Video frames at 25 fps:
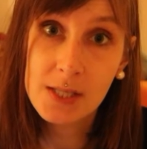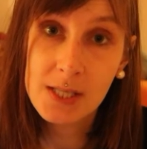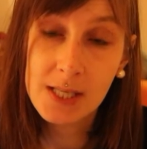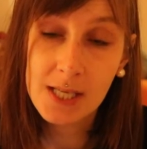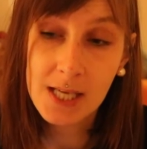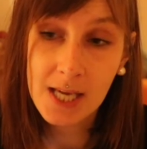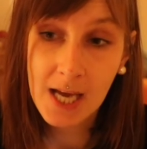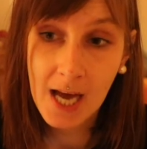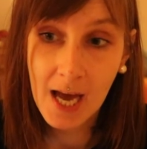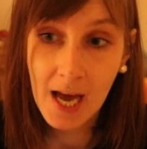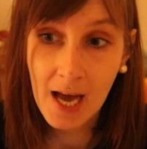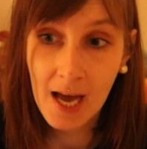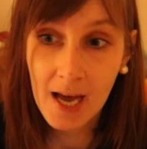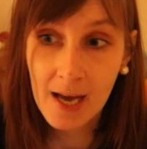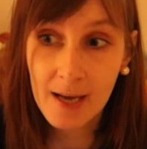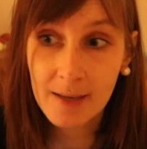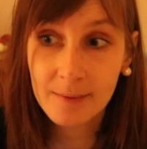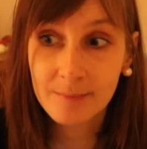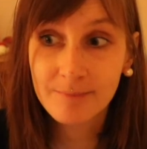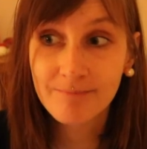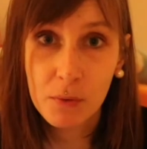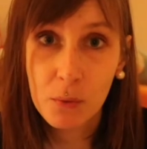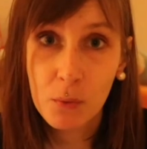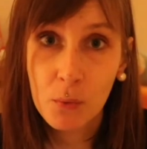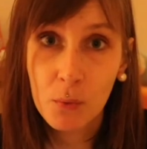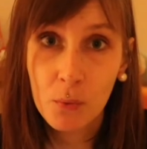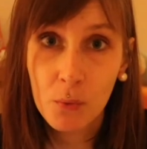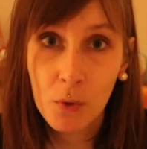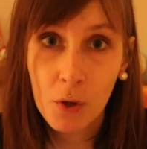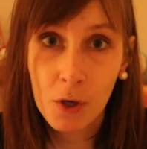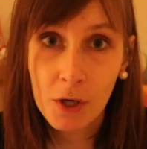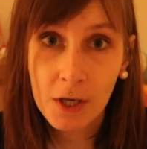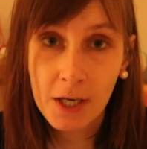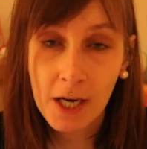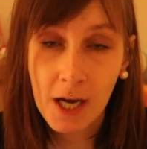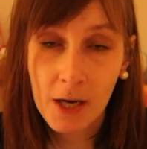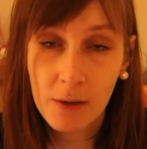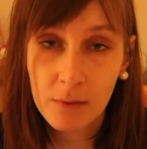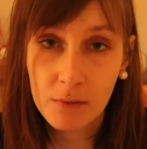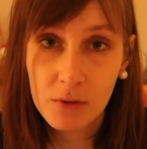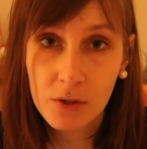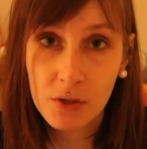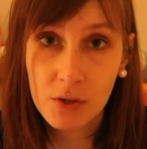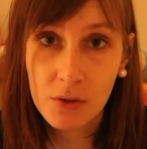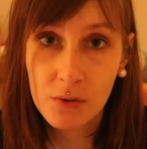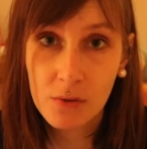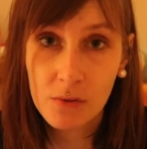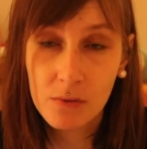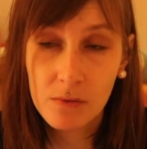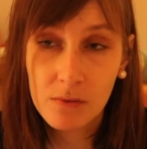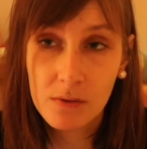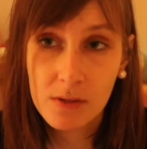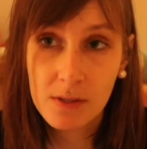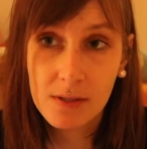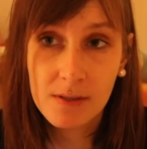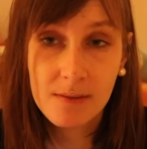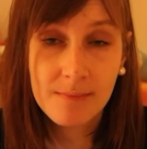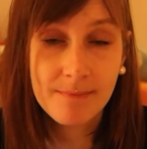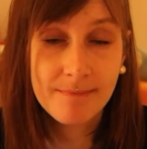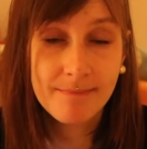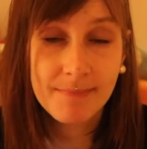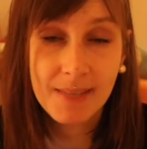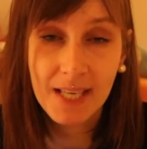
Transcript: Yeah, worn out shoes.